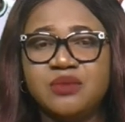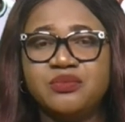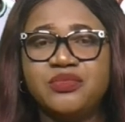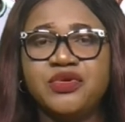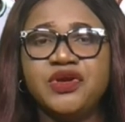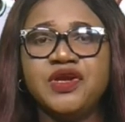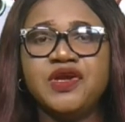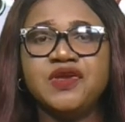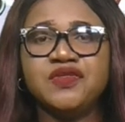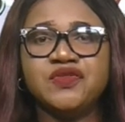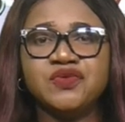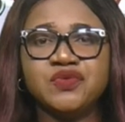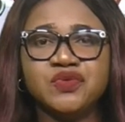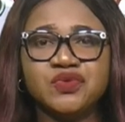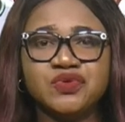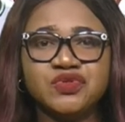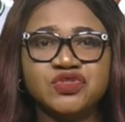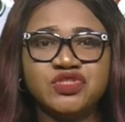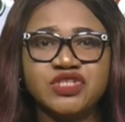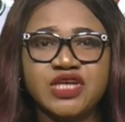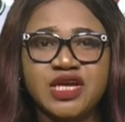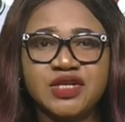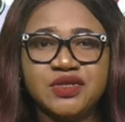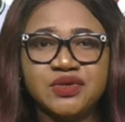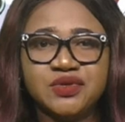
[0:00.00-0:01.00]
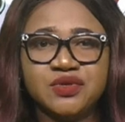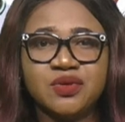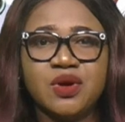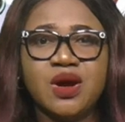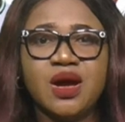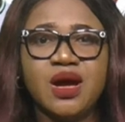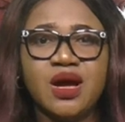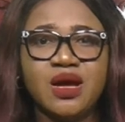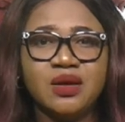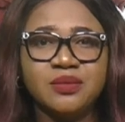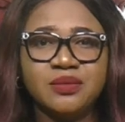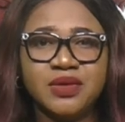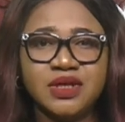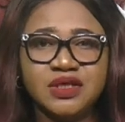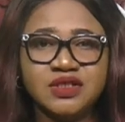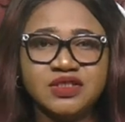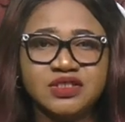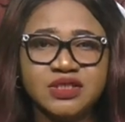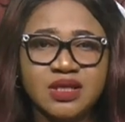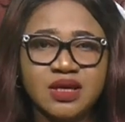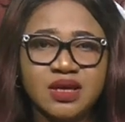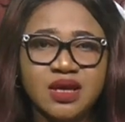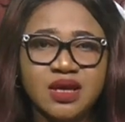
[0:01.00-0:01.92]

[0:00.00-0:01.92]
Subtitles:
Brigadier General Ahmed